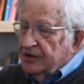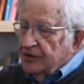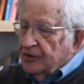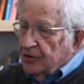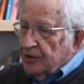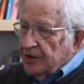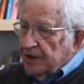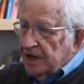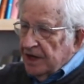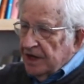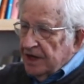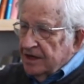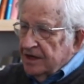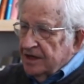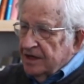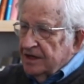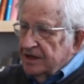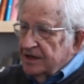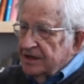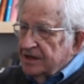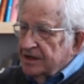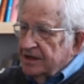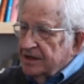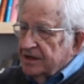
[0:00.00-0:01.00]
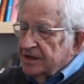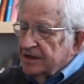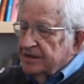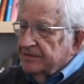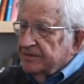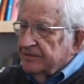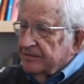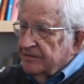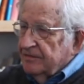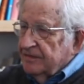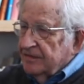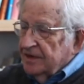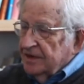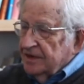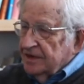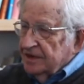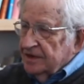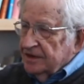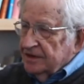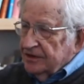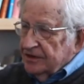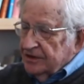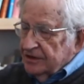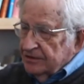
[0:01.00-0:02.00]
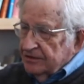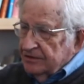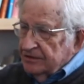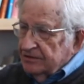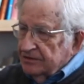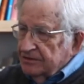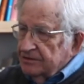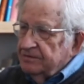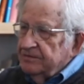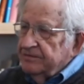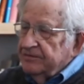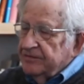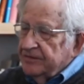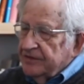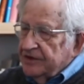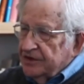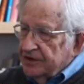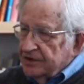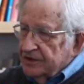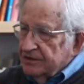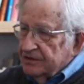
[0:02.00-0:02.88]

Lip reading: You don't subscribe to state communism or fascism,